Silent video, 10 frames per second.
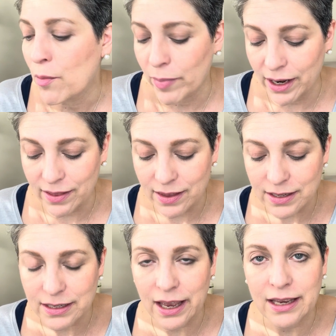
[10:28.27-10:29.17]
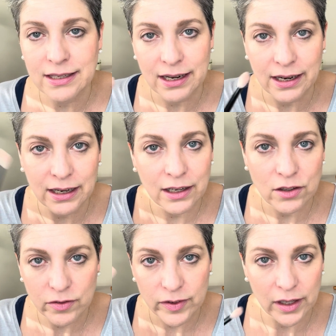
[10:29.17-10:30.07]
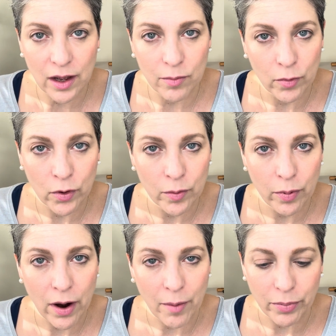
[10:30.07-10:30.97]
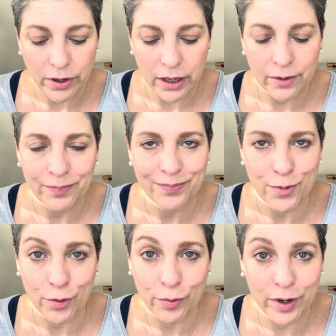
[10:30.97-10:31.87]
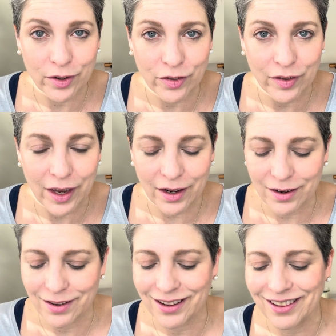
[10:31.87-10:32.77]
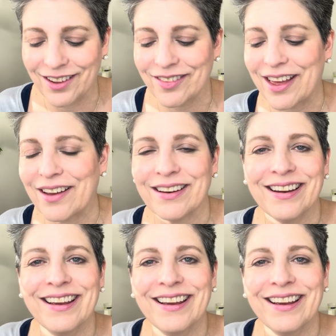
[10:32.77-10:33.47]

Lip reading: But in this case that I need to fill out more property, more real estate, I love that.